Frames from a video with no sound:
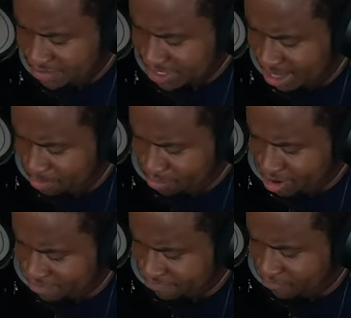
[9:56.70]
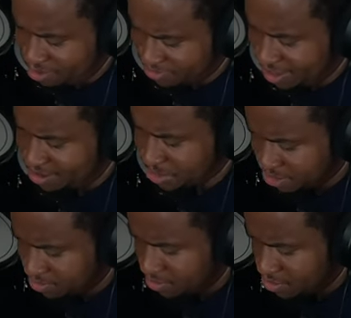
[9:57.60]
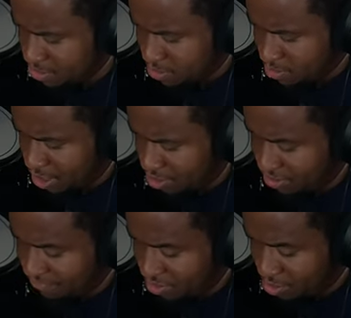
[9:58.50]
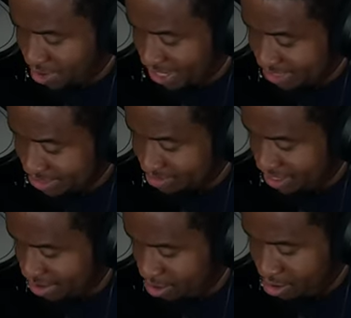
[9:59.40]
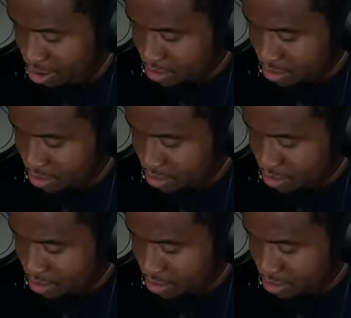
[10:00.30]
the top around four thousand. I don't even know why it's there.